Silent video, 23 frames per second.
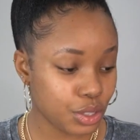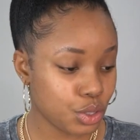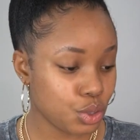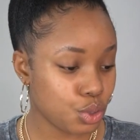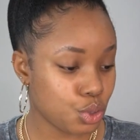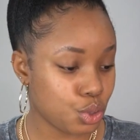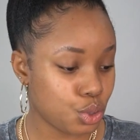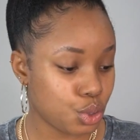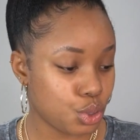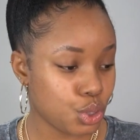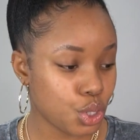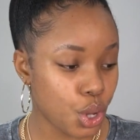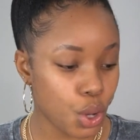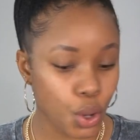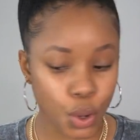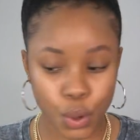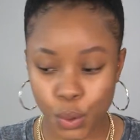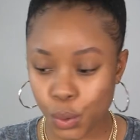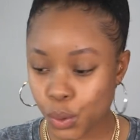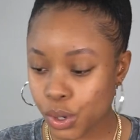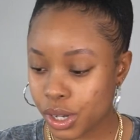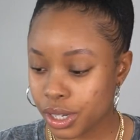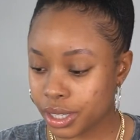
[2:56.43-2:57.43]

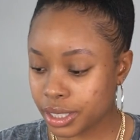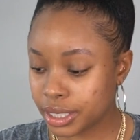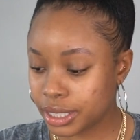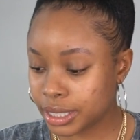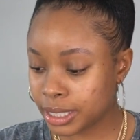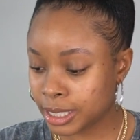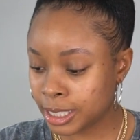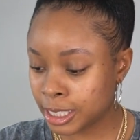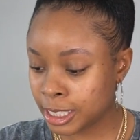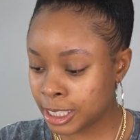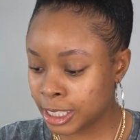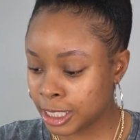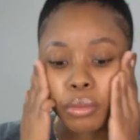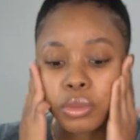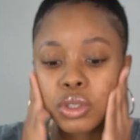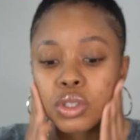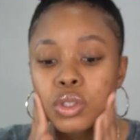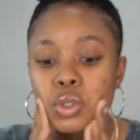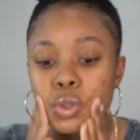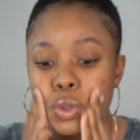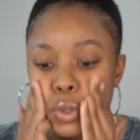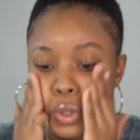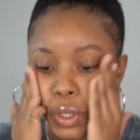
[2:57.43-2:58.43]
So
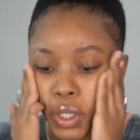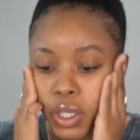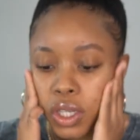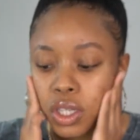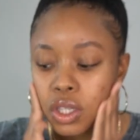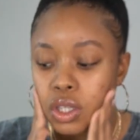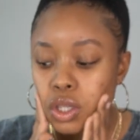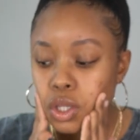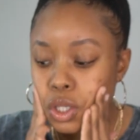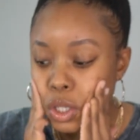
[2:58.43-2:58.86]
I'm using